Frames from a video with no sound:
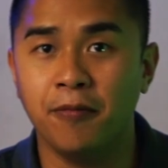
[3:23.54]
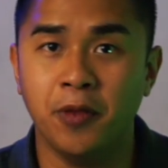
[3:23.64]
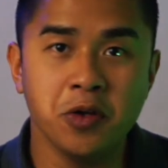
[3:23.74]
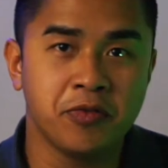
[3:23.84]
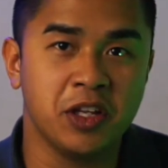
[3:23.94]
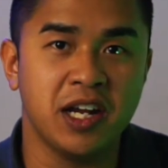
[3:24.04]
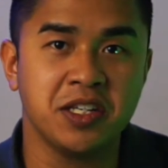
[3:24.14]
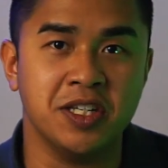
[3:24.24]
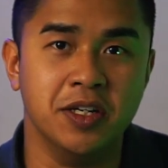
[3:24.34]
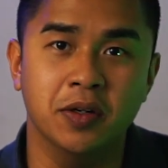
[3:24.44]
Those are for the
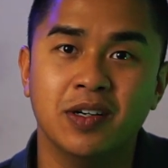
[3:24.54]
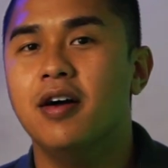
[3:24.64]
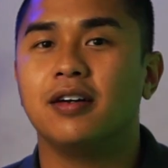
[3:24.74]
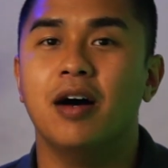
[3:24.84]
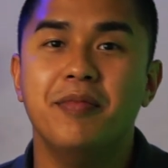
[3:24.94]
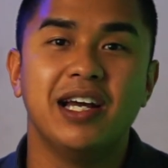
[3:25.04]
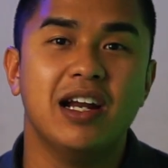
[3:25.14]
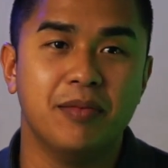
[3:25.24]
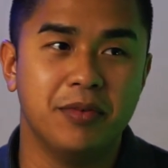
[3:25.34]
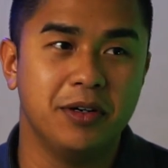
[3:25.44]
next 2. Coming in at
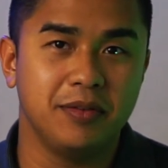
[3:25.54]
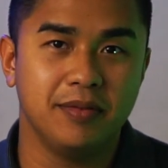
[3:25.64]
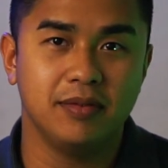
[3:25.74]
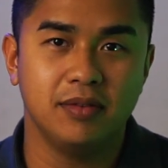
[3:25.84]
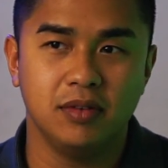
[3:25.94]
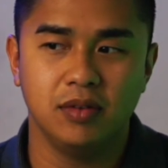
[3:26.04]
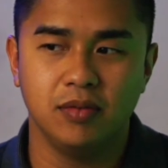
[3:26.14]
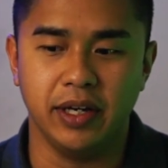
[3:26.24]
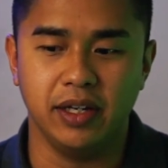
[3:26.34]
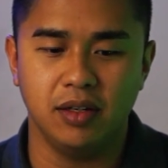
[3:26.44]
number,
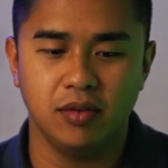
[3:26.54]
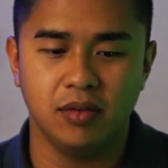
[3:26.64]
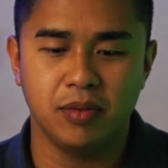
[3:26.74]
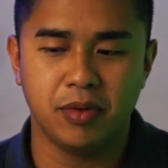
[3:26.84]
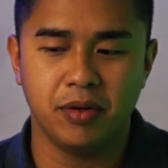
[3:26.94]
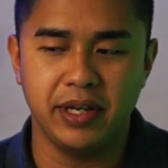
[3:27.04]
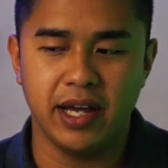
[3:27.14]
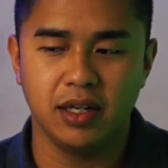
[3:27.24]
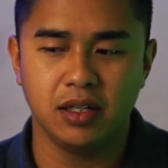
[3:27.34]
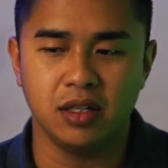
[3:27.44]
wait, what number are we
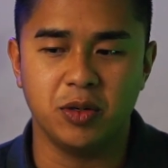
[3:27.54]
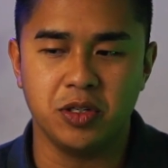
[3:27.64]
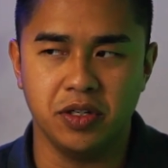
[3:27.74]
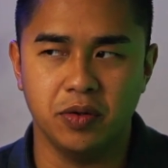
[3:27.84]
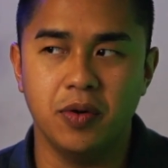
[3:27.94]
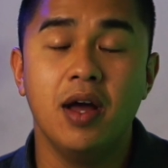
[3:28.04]
at? Number 2.